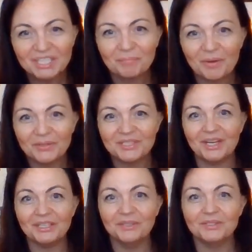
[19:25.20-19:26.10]
to post
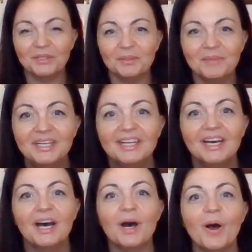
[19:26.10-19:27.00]
on YouTube
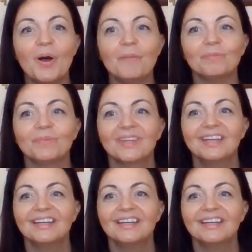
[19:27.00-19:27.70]
um,